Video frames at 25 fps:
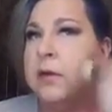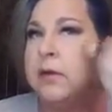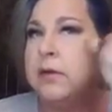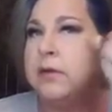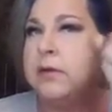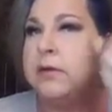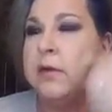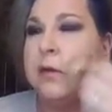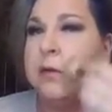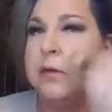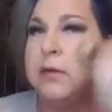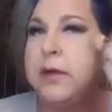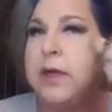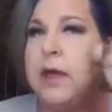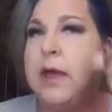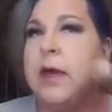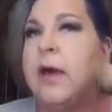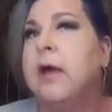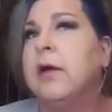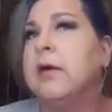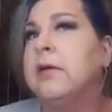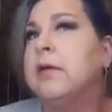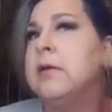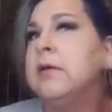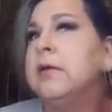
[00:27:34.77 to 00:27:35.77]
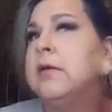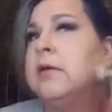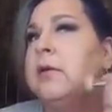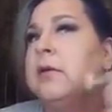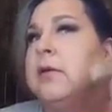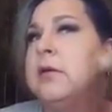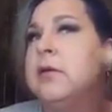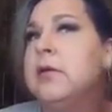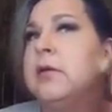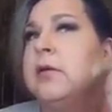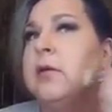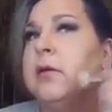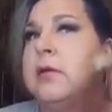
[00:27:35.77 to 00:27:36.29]
So yeah,
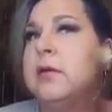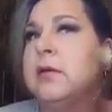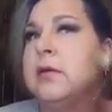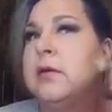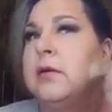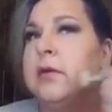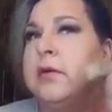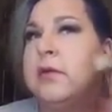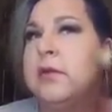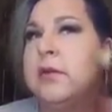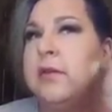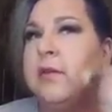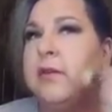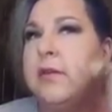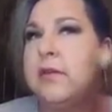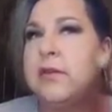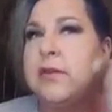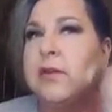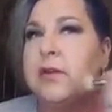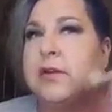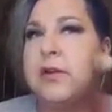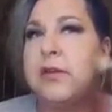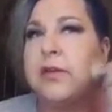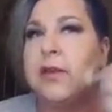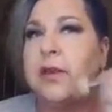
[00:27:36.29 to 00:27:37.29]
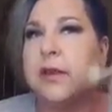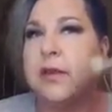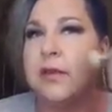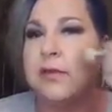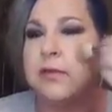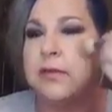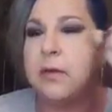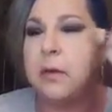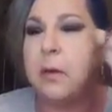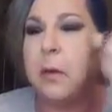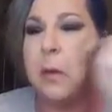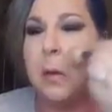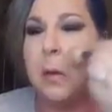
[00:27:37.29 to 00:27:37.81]
it's those little things.